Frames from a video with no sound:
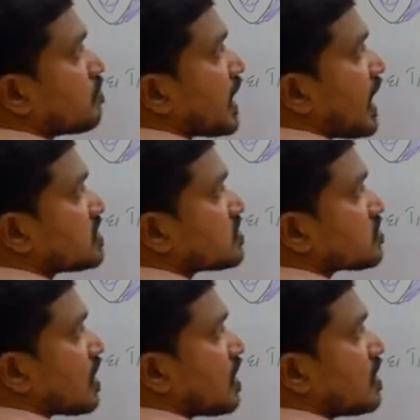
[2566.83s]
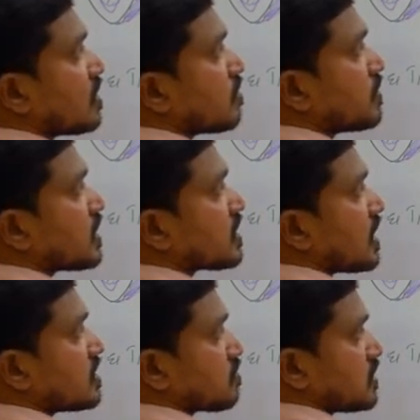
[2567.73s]
branch to the
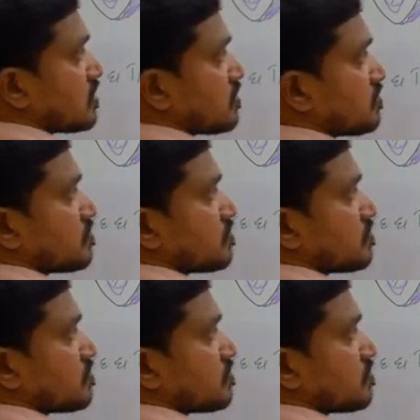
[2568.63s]
brachialis muscle.